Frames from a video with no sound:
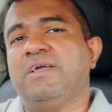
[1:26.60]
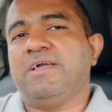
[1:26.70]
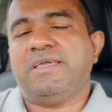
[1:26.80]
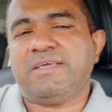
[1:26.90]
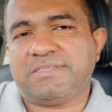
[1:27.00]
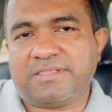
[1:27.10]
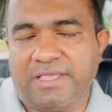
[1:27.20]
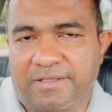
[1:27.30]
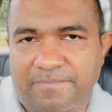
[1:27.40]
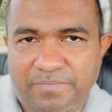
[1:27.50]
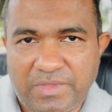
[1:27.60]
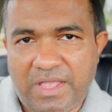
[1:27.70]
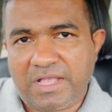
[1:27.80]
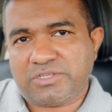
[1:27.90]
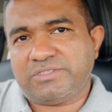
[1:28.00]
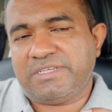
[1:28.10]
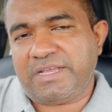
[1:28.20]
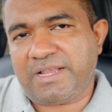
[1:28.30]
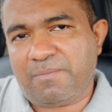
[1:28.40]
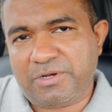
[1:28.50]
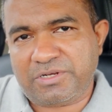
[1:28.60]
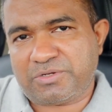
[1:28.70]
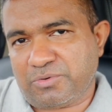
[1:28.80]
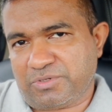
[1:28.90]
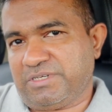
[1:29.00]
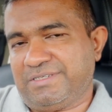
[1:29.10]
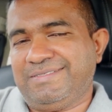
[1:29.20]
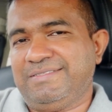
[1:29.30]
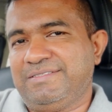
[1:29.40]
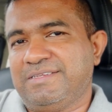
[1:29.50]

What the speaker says: Here's the thing. So JWT token